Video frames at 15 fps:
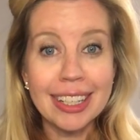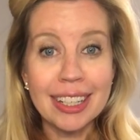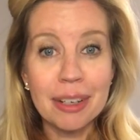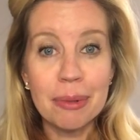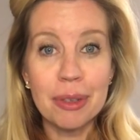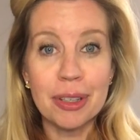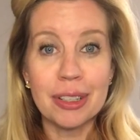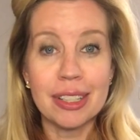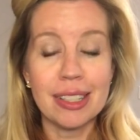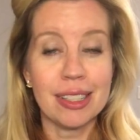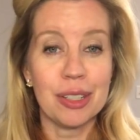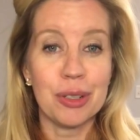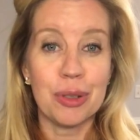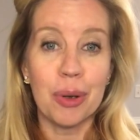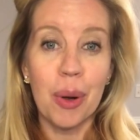kit with your
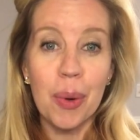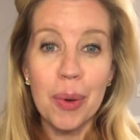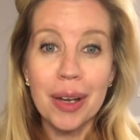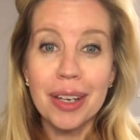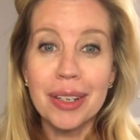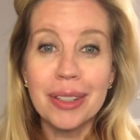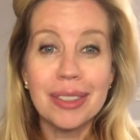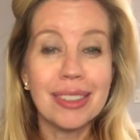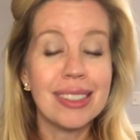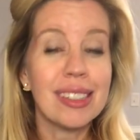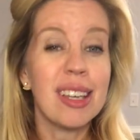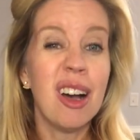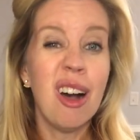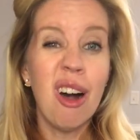essential oils,